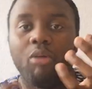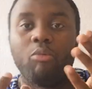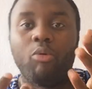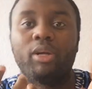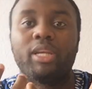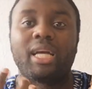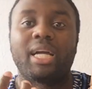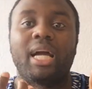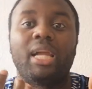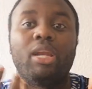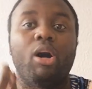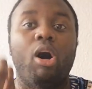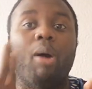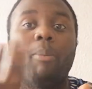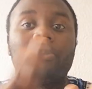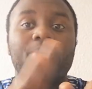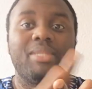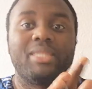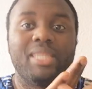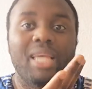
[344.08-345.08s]
of what I can
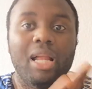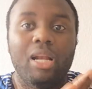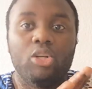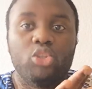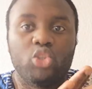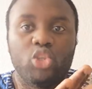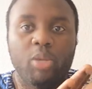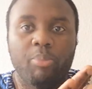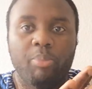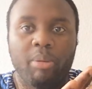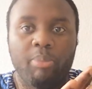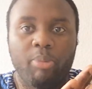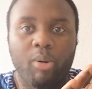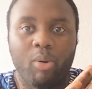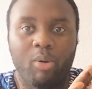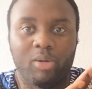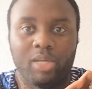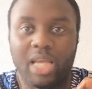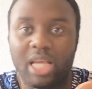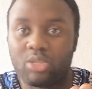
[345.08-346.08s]
upsell to the
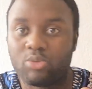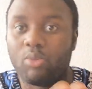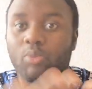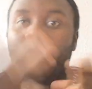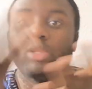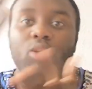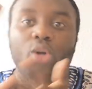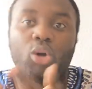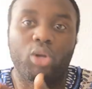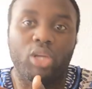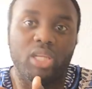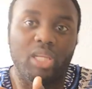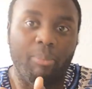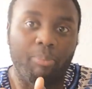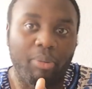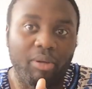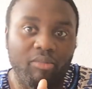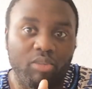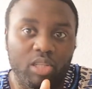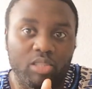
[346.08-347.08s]
people. That's what we talked in the
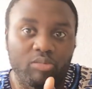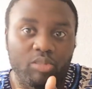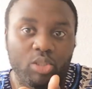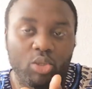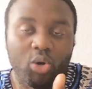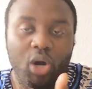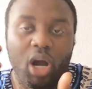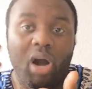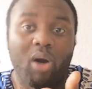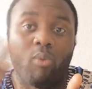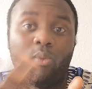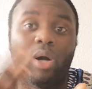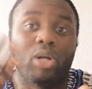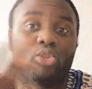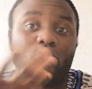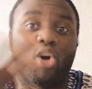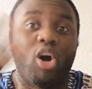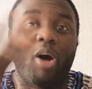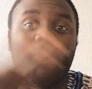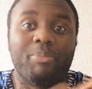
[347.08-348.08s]
previous video. I
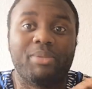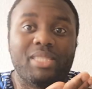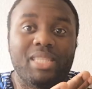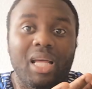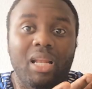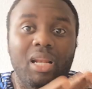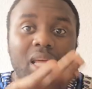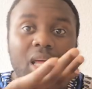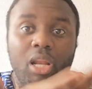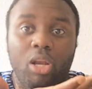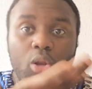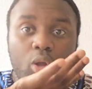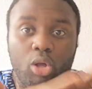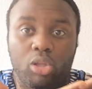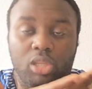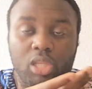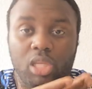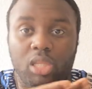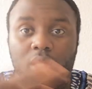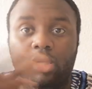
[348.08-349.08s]
want to upsell a
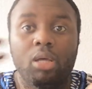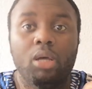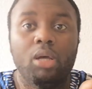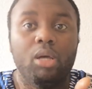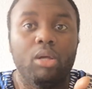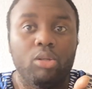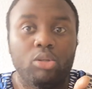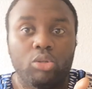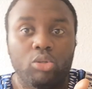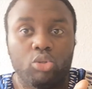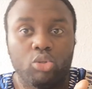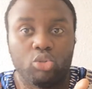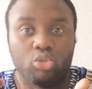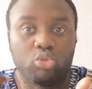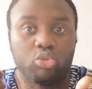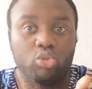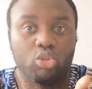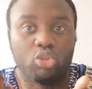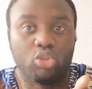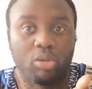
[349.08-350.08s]
lot
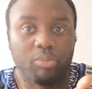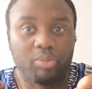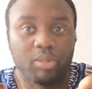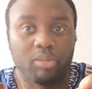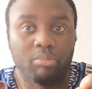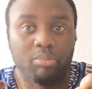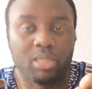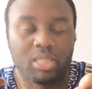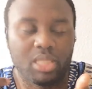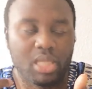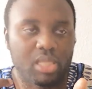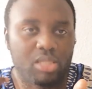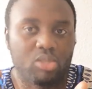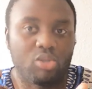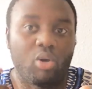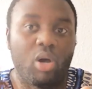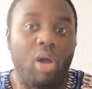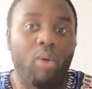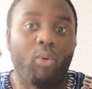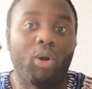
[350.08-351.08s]
through the dropshipping business.
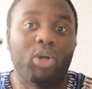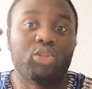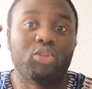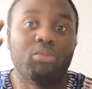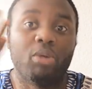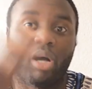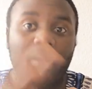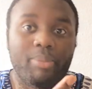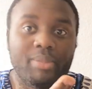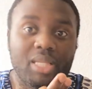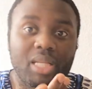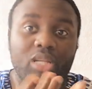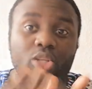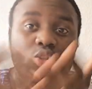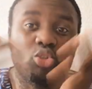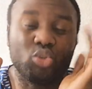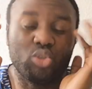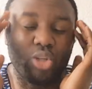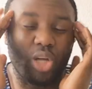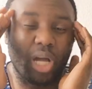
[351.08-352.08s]
So I want to be
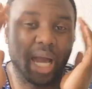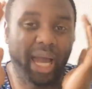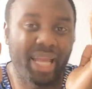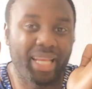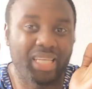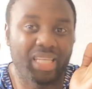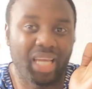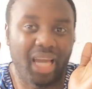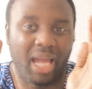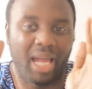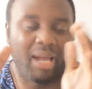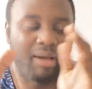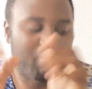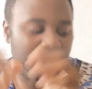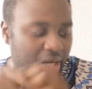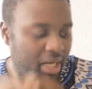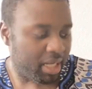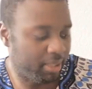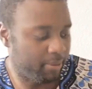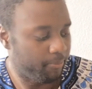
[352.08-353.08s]
upselling through the idea I have
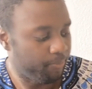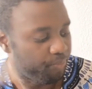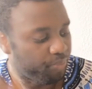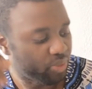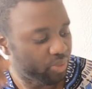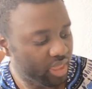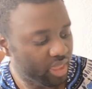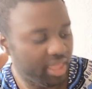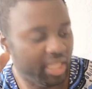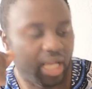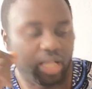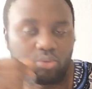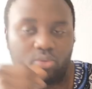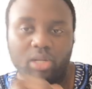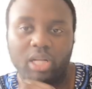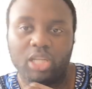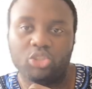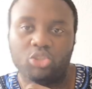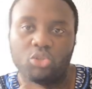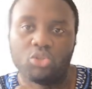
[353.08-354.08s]
had. That's
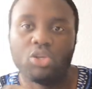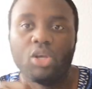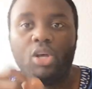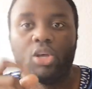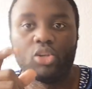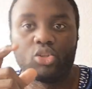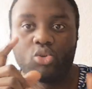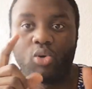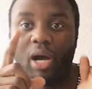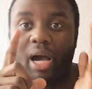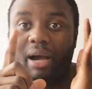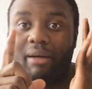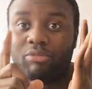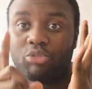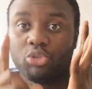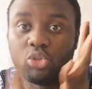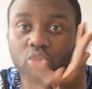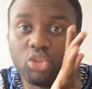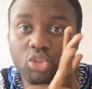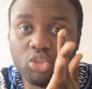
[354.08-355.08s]
what I choose. So
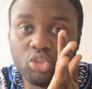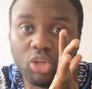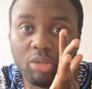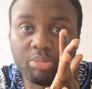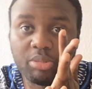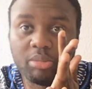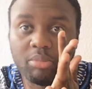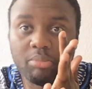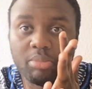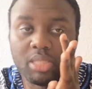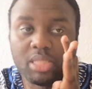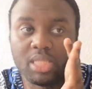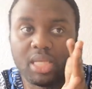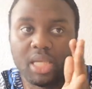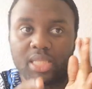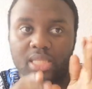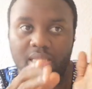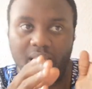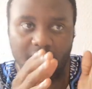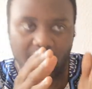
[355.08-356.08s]
I've chosen the dropshipping
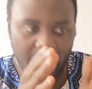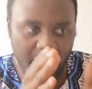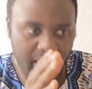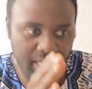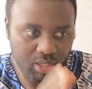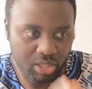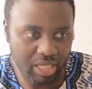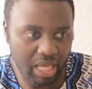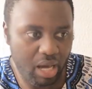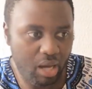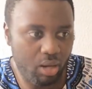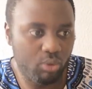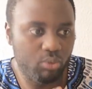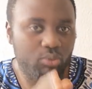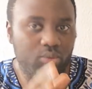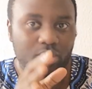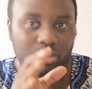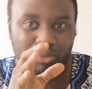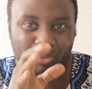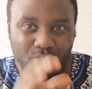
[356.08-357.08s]
business. I
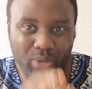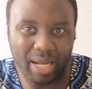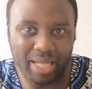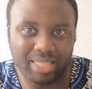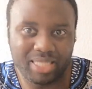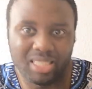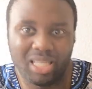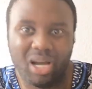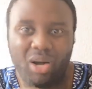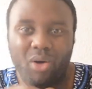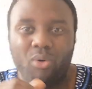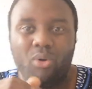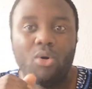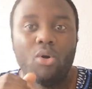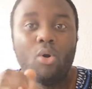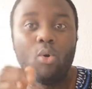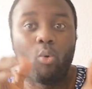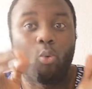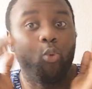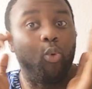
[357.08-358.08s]
now write down
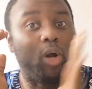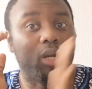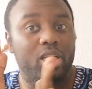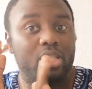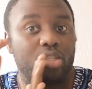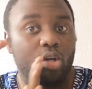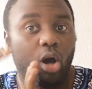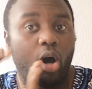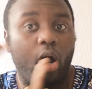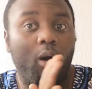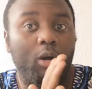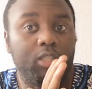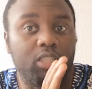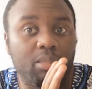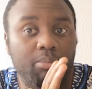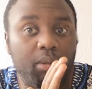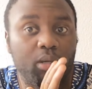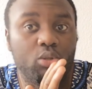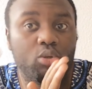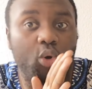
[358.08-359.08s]
what is the
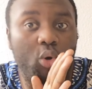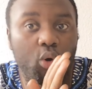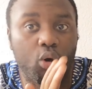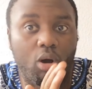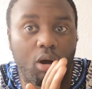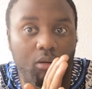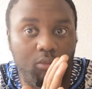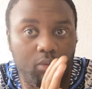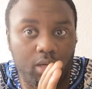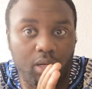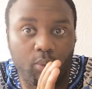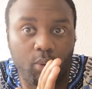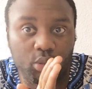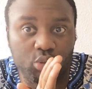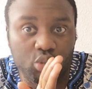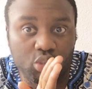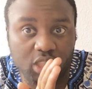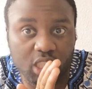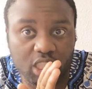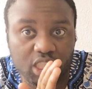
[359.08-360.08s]
ultimate goal or what I
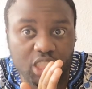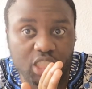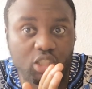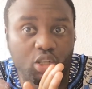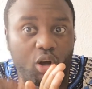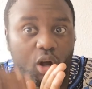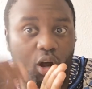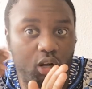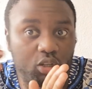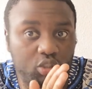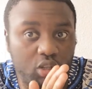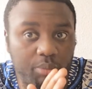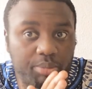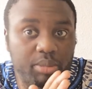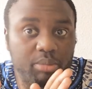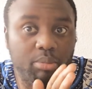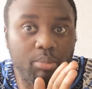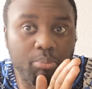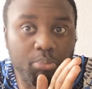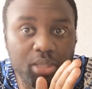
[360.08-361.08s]
want to teach in the
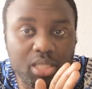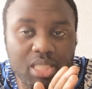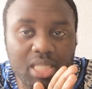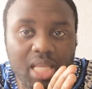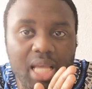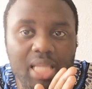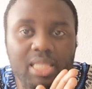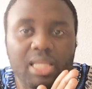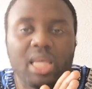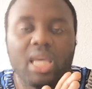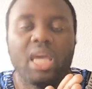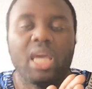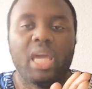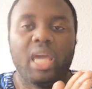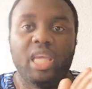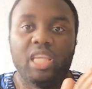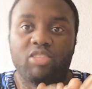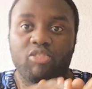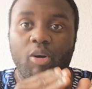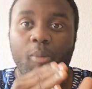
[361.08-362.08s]
dropshipping business.
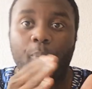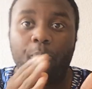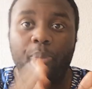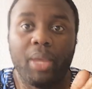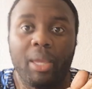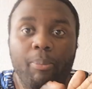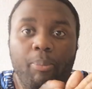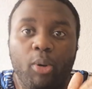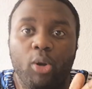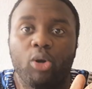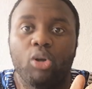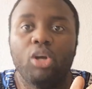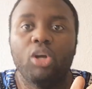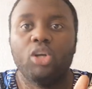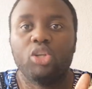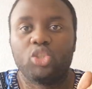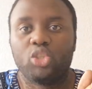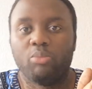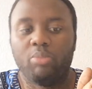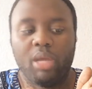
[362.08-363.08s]
It's for people
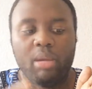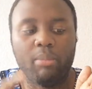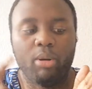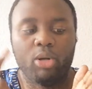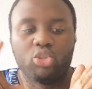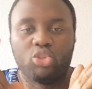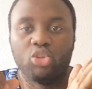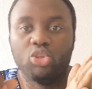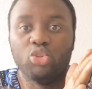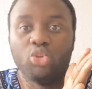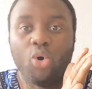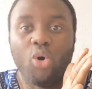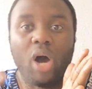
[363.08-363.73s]
to be able to